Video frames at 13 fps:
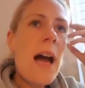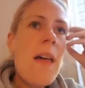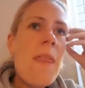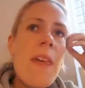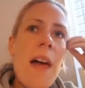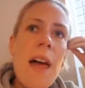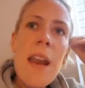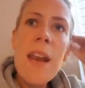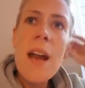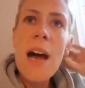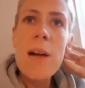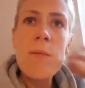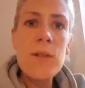And then
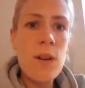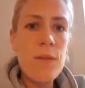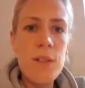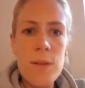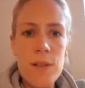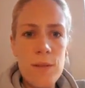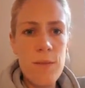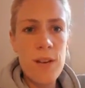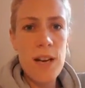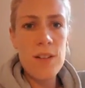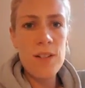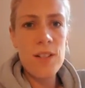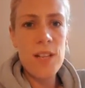I was off doing something
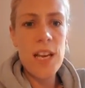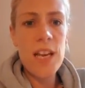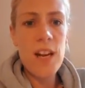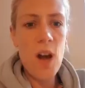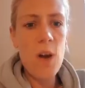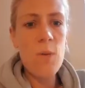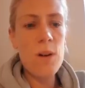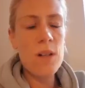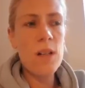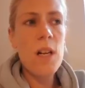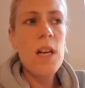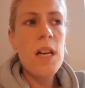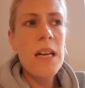else, just thinking, oh,
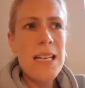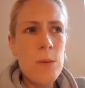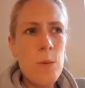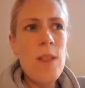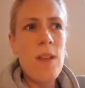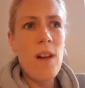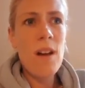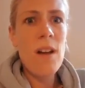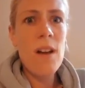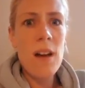well, he's with her.